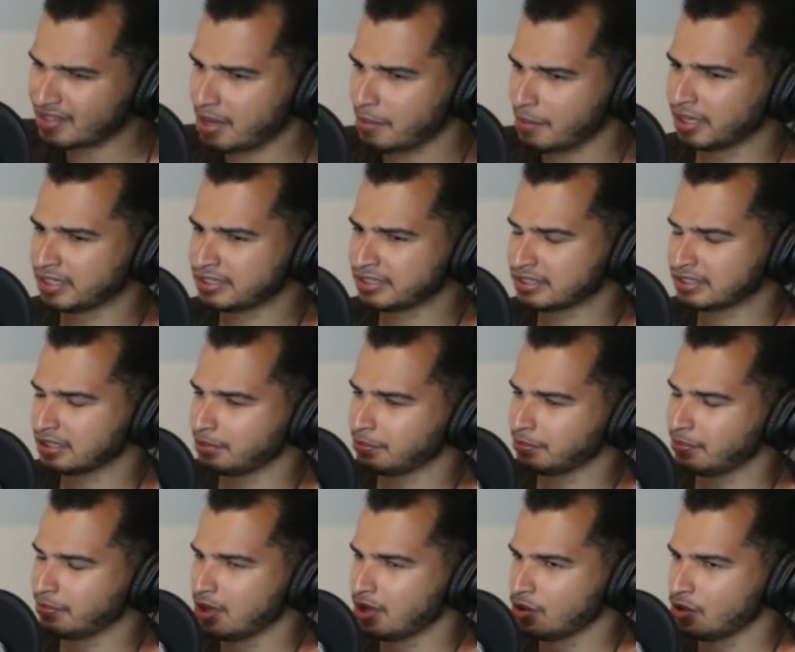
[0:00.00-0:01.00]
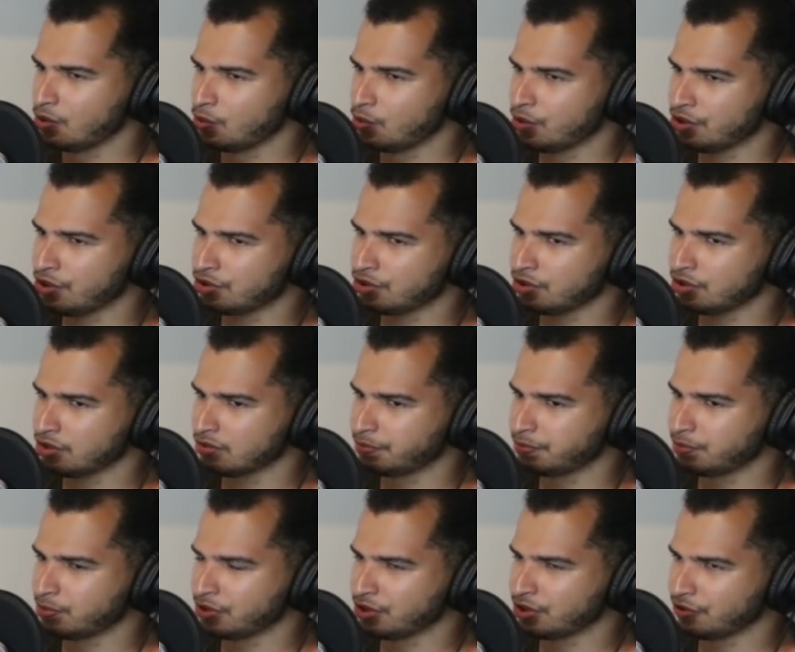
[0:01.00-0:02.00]
But with
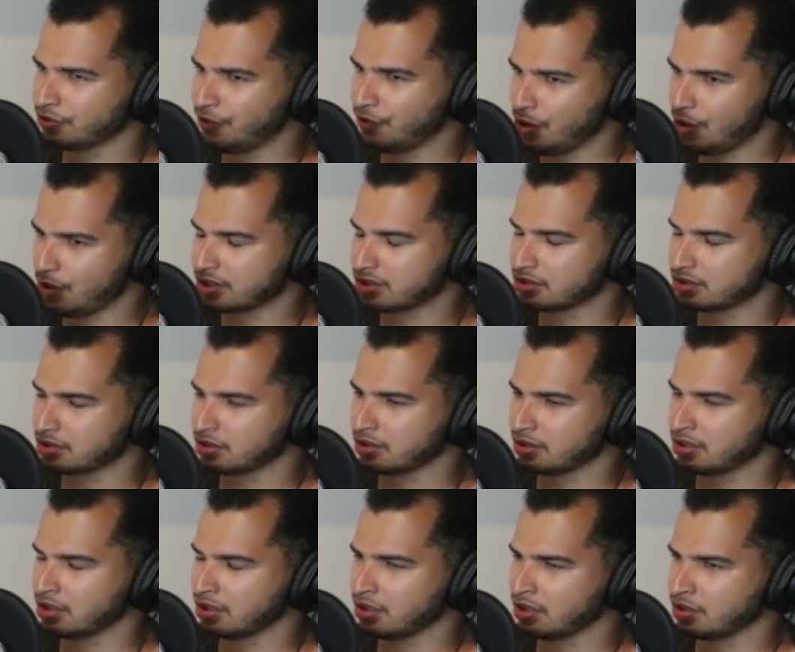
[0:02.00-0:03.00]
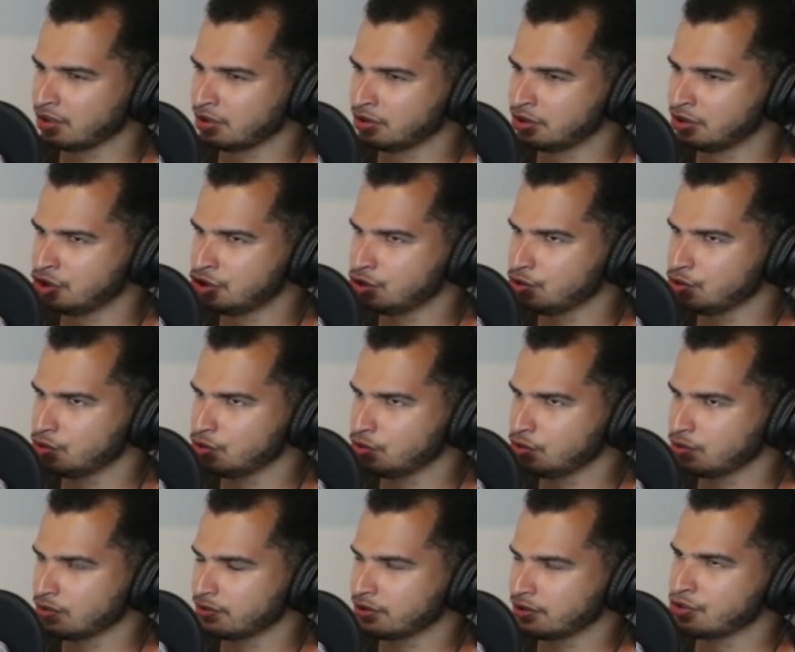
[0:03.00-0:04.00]
your Focus, did you
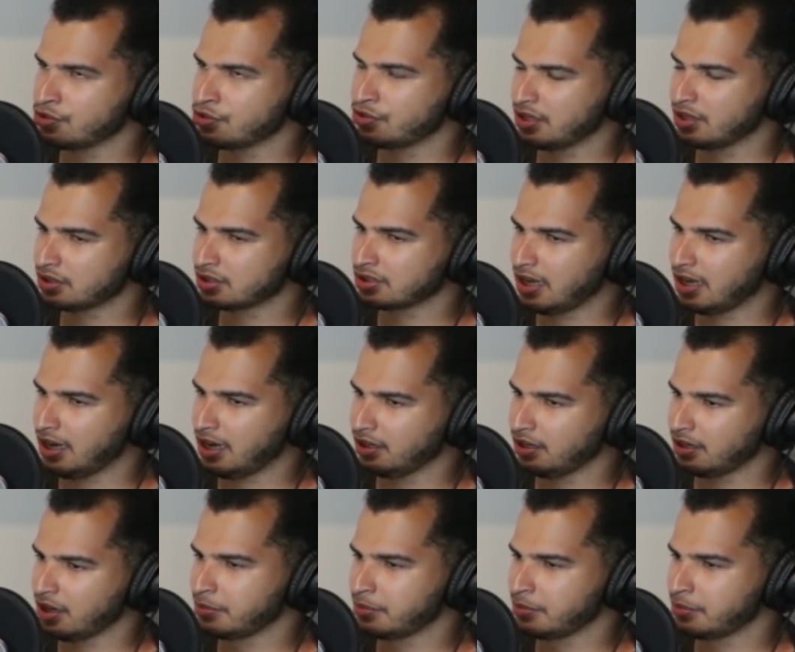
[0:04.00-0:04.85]
think the styling?